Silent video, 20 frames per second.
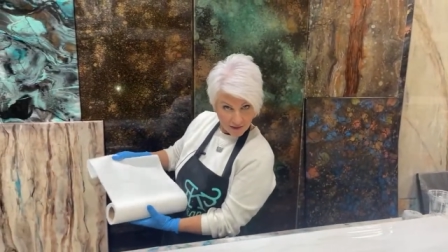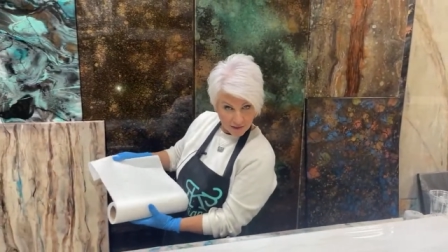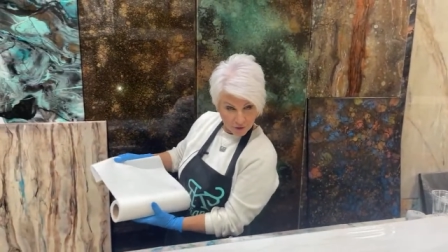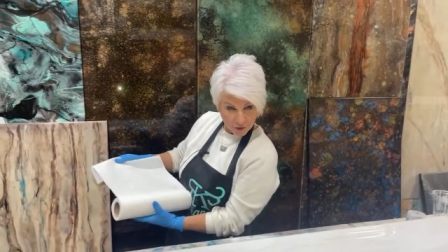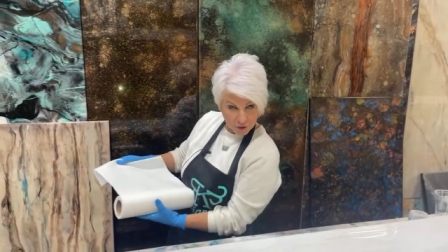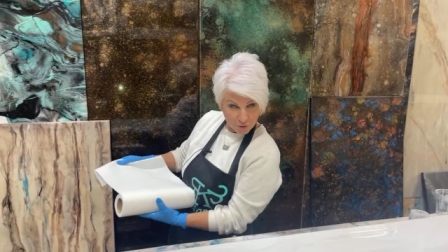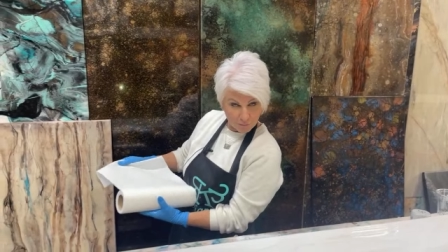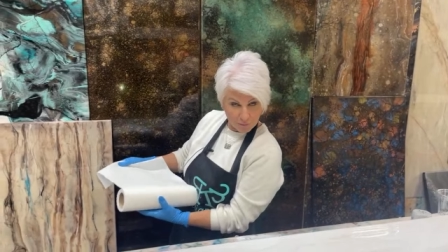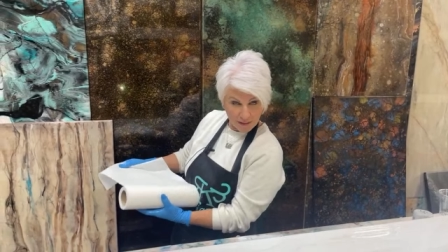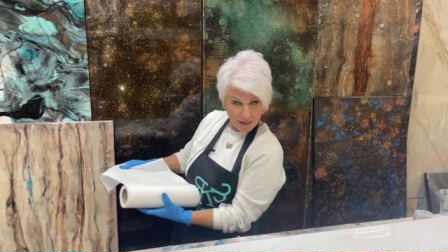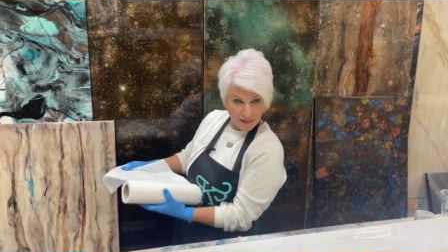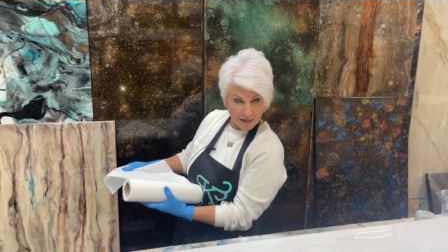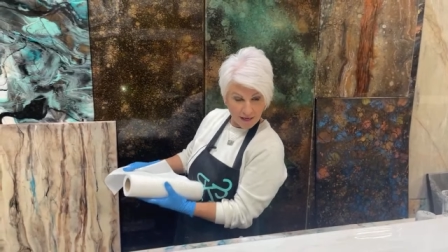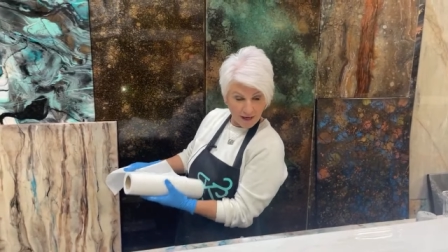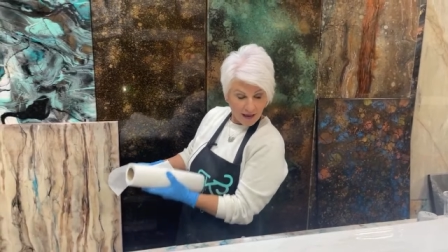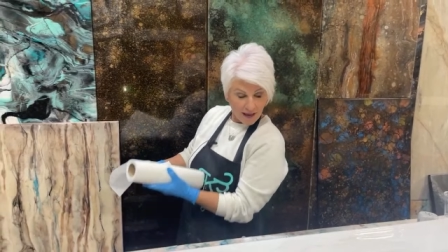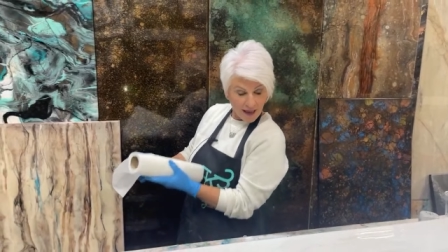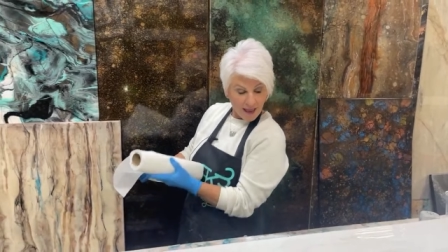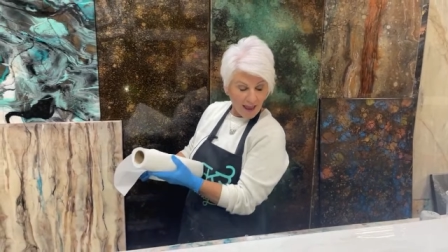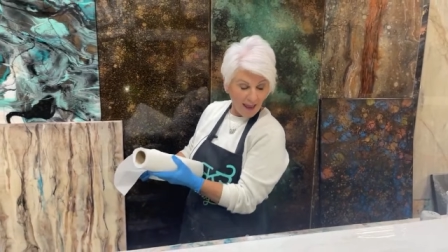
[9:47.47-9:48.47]
could be
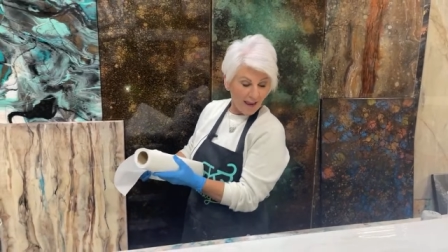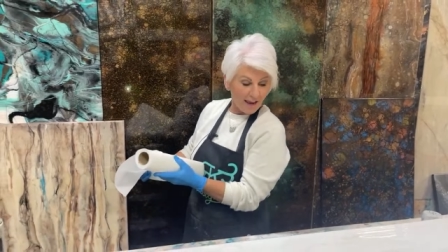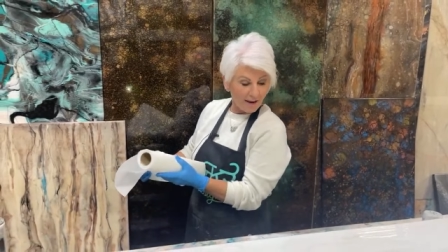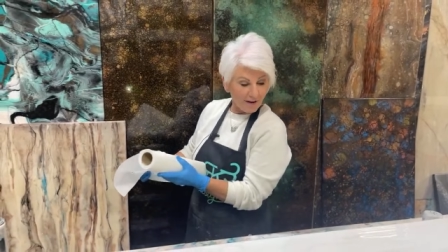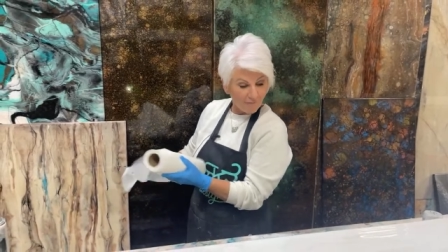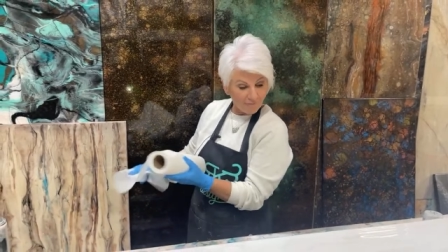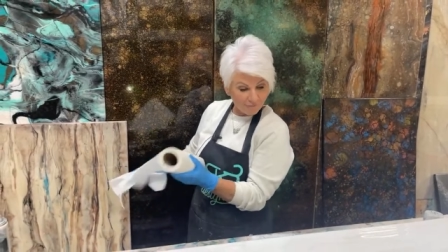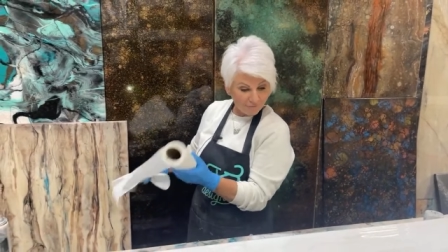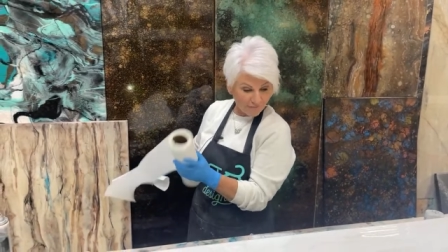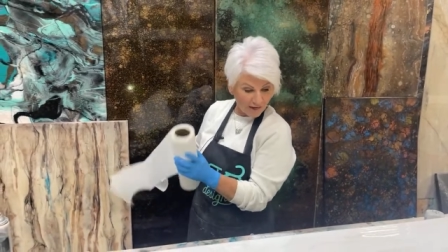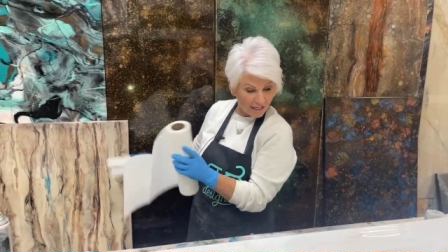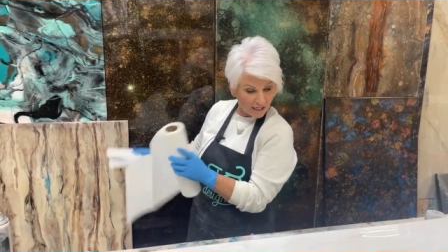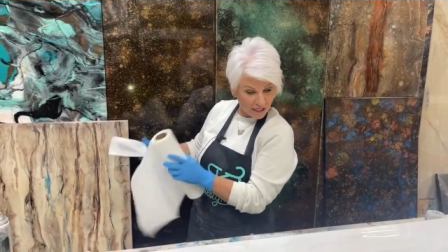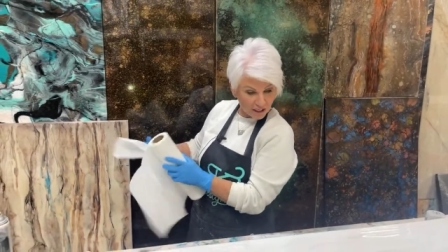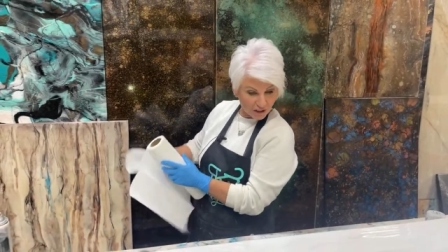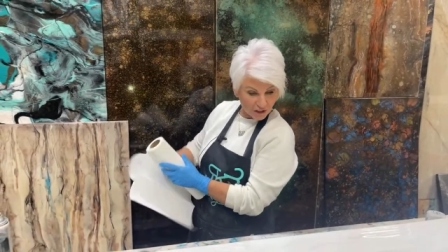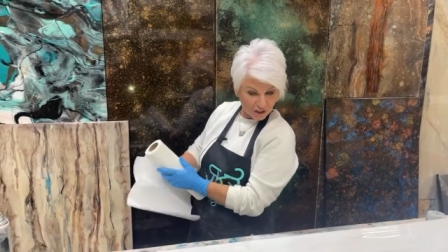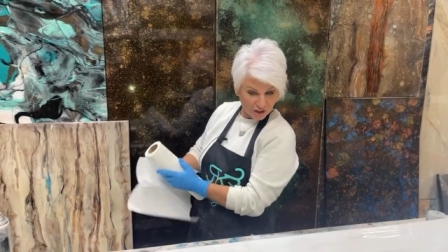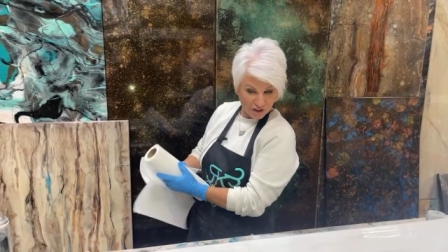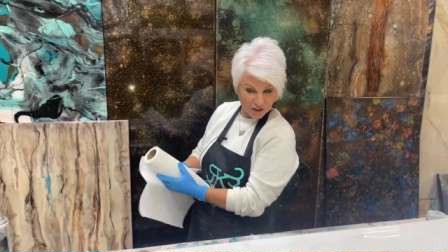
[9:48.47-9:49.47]
a
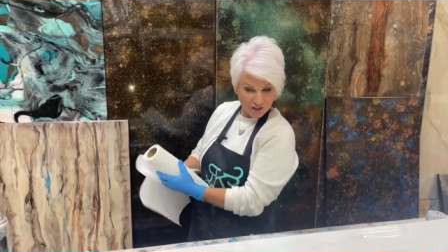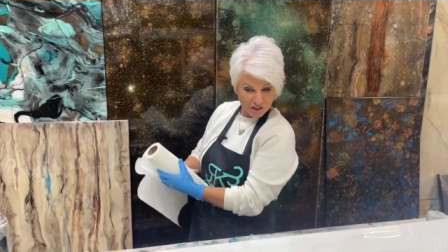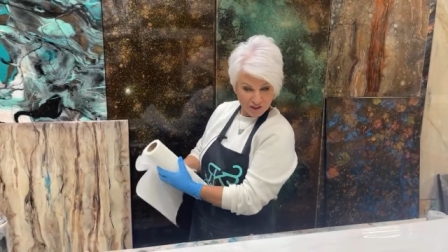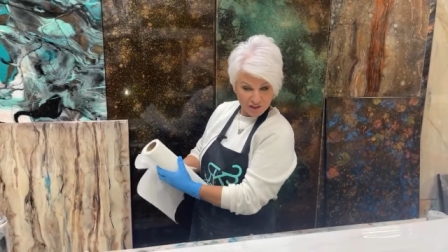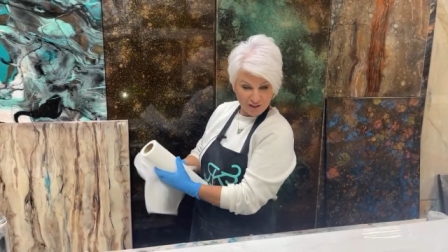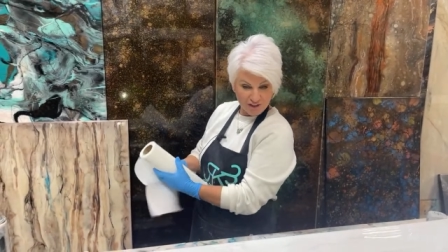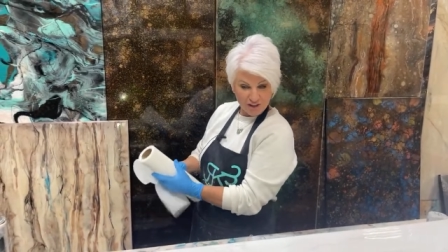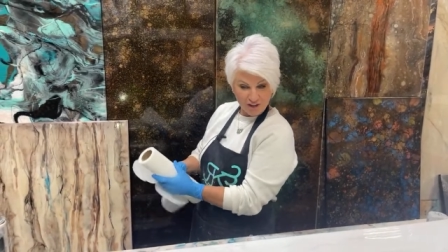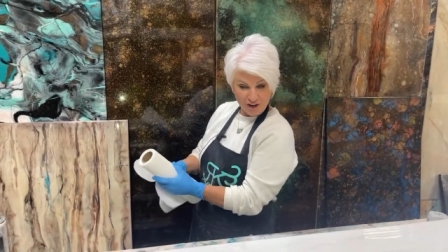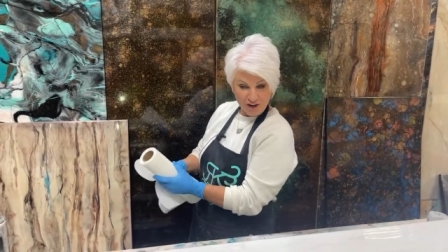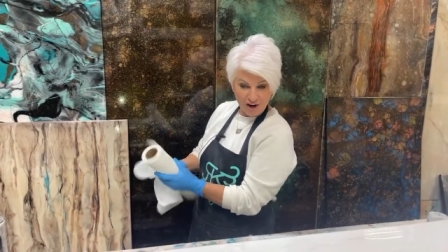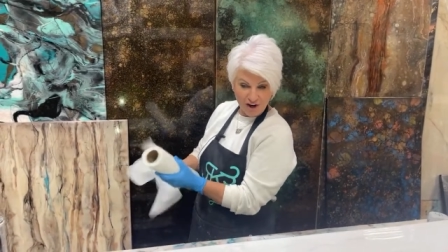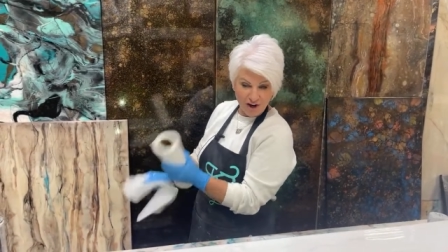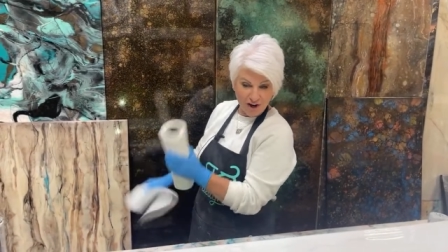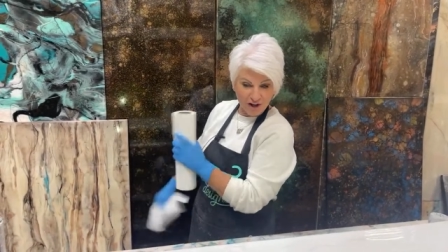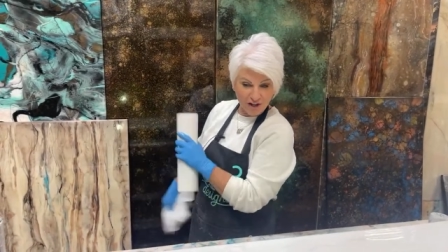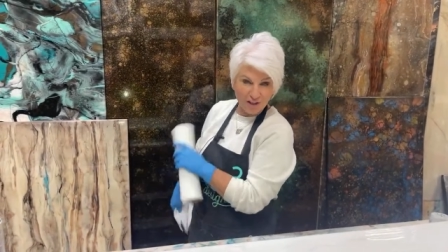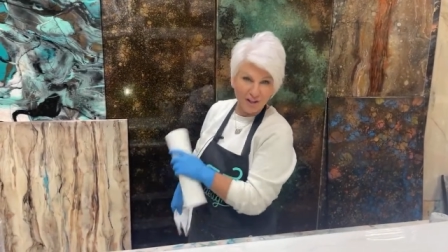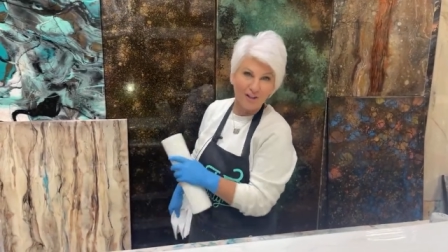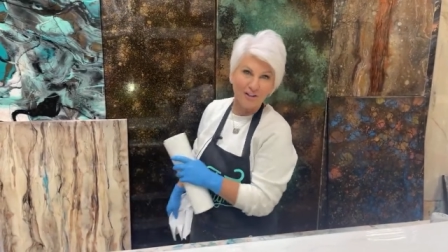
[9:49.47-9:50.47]
finish
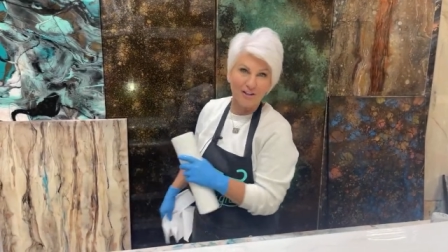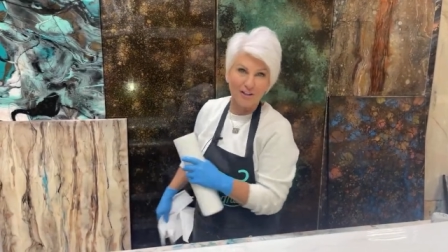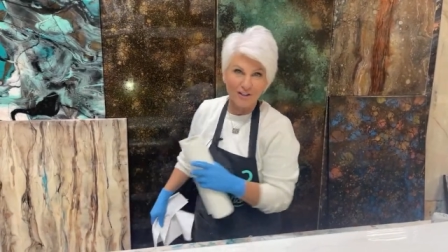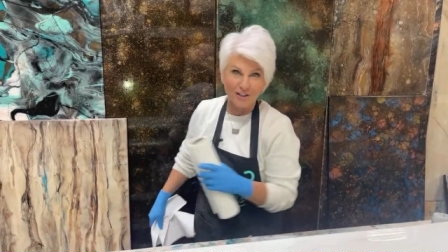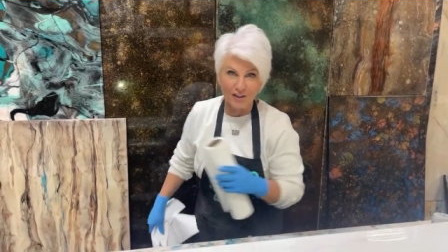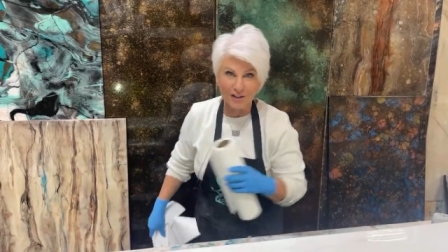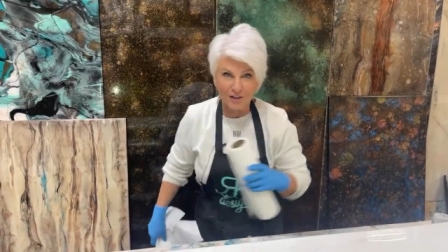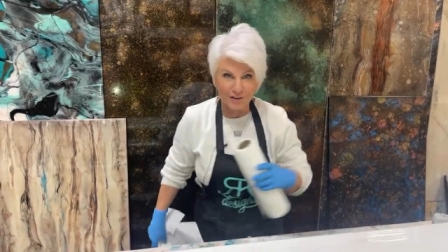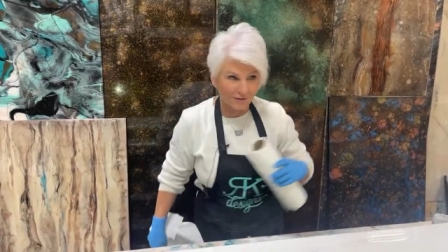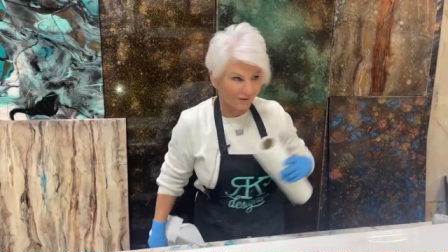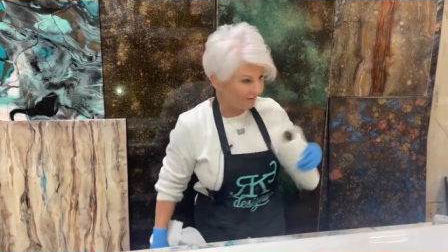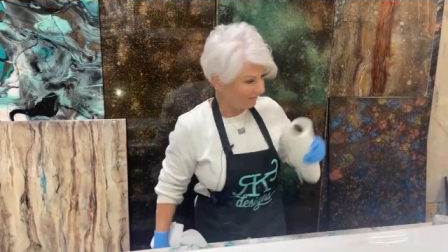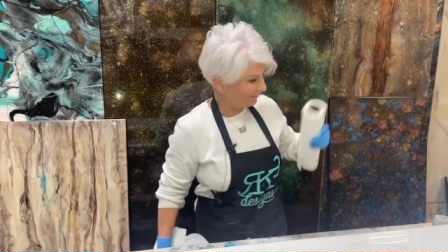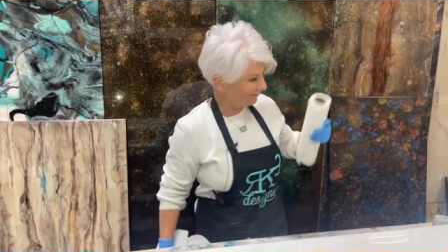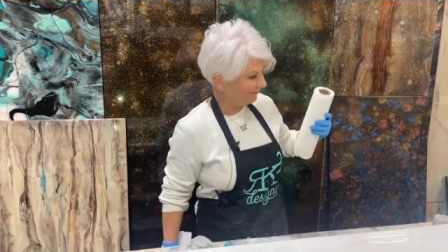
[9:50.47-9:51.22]
all on its own.